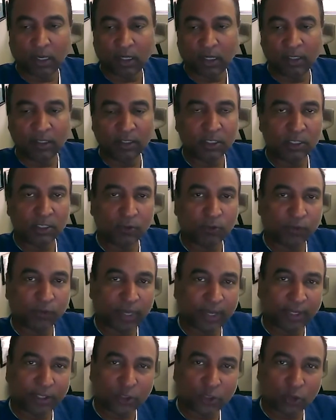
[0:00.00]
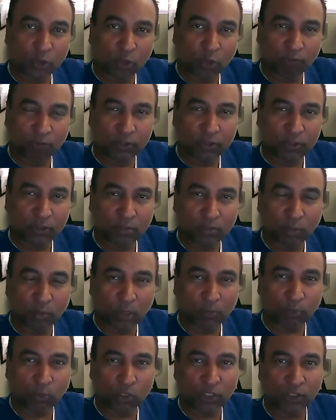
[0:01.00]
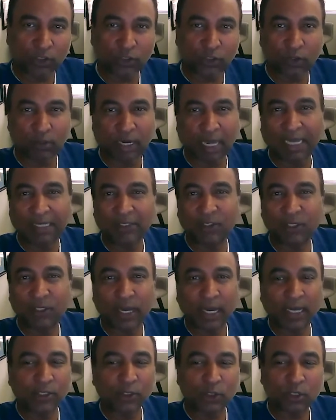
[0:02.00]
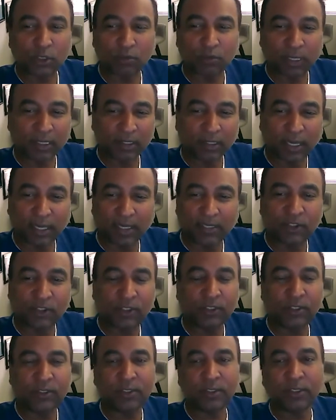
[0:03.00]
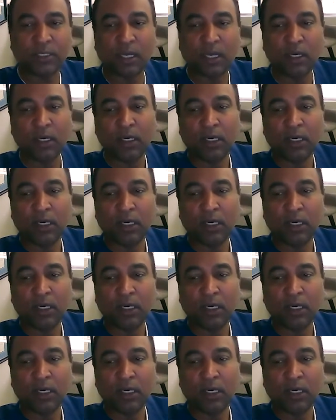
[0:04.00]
intensification of his blood pressure and anti-angiogenic medications.